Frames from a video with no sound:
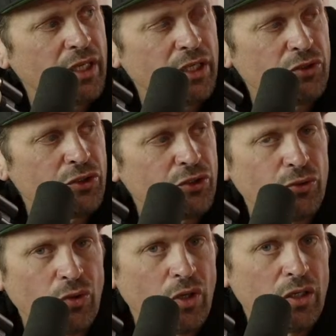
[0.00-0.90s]

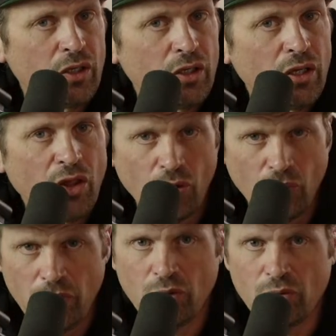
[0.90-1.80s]
into the
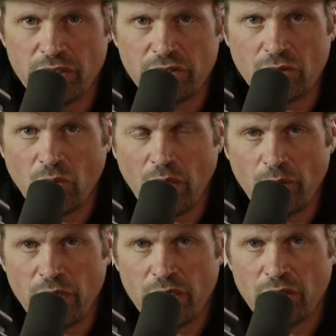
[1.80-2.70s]
real reason why we're
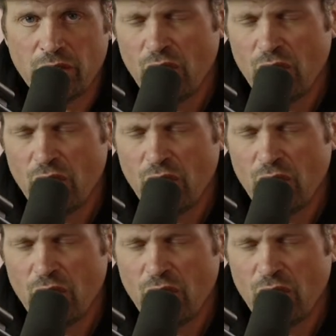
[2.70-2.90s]
here.